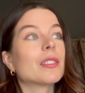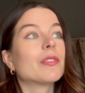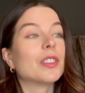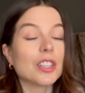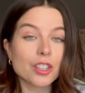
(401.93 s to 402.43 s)

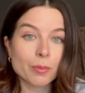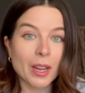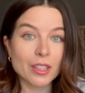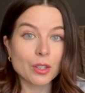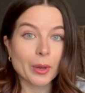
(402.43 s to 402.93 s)
finish
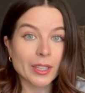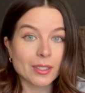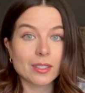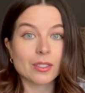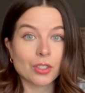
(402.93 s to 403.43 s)
my
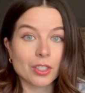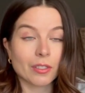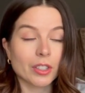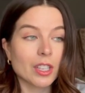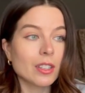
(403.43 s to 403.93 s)
UX
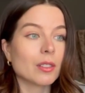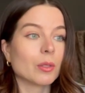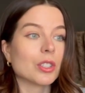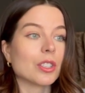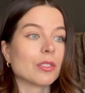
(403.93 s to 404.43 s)
certificate,
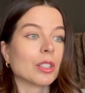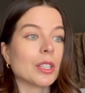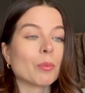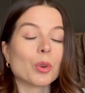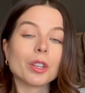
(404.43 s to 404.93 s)
which is really
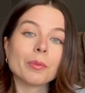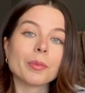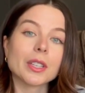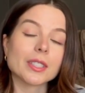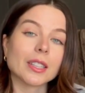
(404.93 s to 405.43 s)
important
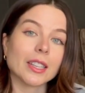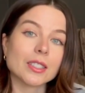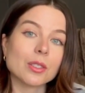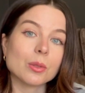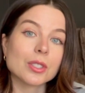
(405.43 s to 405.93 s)
because I'd
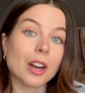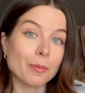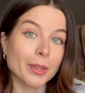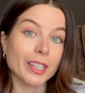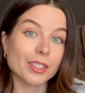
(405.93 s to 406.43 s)
like to
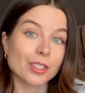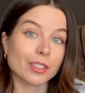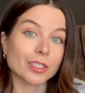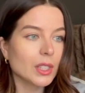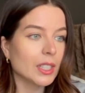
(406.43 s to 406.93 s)
stop being a
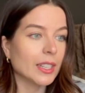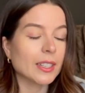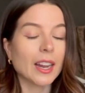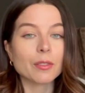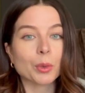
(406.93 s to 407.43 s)
server and
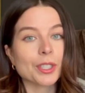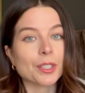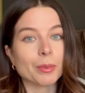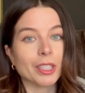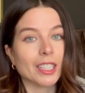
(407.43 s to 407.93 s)
have more
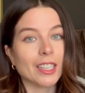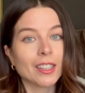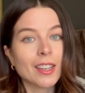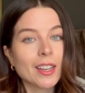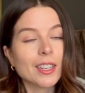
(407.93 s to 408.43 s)

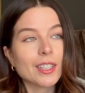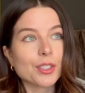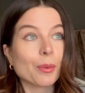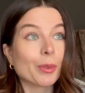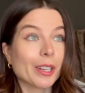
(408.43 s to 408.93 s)
stability.
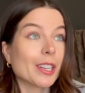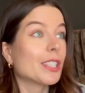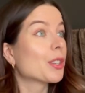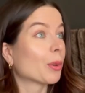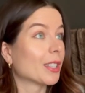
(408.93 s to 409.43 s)
So I'm
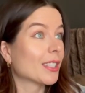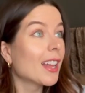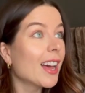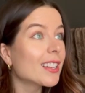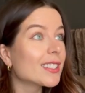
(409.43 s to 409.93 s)
working towards
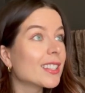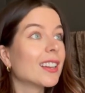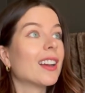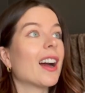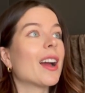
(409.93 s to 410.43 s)
that.
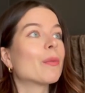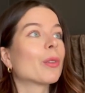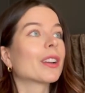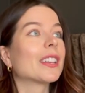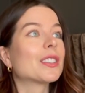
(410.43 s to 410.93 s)
I'm
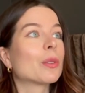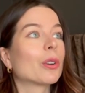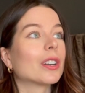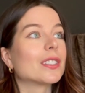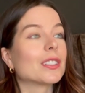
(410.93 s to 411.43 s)
working
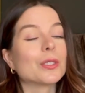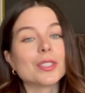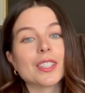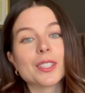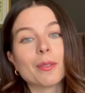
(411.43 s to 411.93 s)
towards
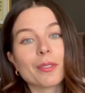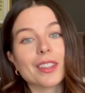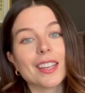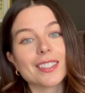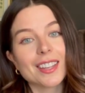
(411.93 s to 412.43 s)
losing some of the
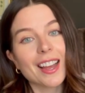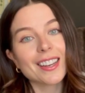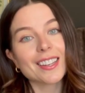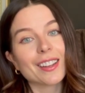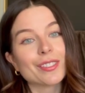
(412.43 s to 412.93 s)

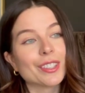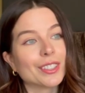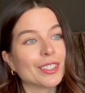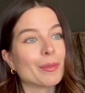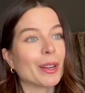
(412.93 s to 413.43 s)
anxiety I
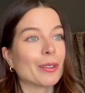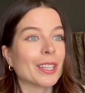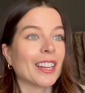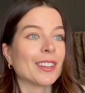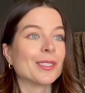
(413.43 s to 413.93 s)
feel about
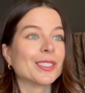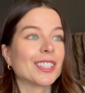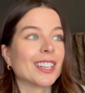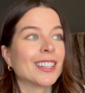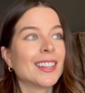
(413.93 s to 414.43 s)
getting
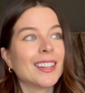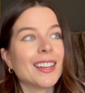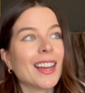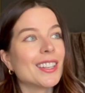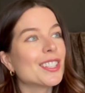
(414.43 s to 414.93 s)
older
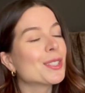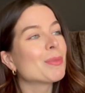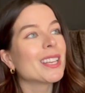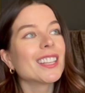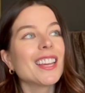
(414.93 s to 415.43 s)
and just
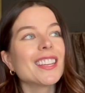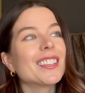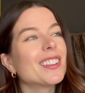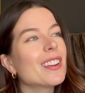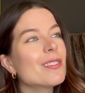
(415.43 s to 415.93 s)
being like,
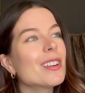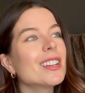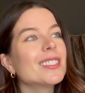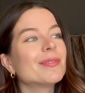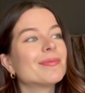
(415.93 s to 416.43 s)
you know
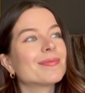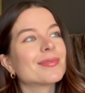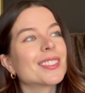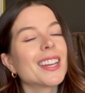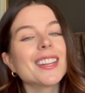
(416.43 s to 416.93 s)
what?
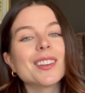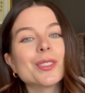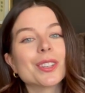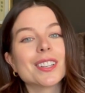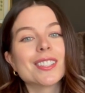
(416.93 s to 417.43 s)
Getting
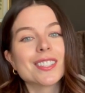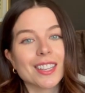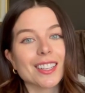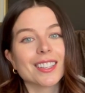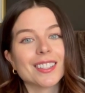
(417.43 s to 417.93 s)
older is
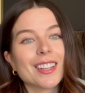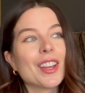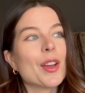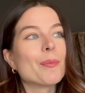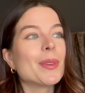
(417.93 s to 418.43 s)
sick.
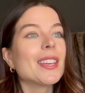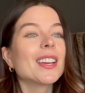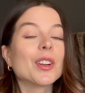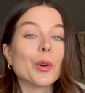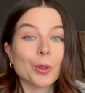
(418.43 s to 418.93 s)
Being
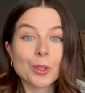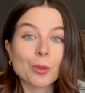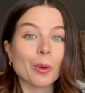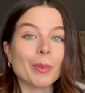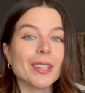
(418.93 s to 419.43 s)
an older
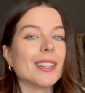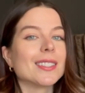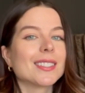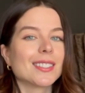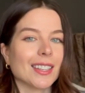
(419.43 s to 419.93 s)
woman is
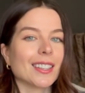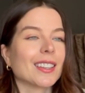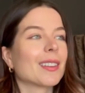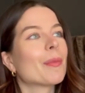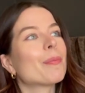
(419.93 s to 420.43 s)
sick.
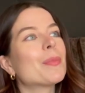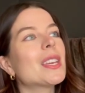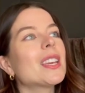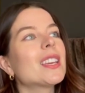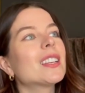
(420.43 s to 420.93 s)

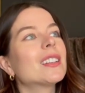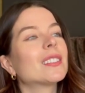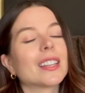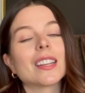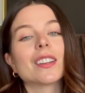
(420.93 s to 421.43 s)
Being,
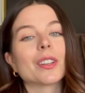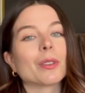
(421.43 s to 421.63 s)
like in a good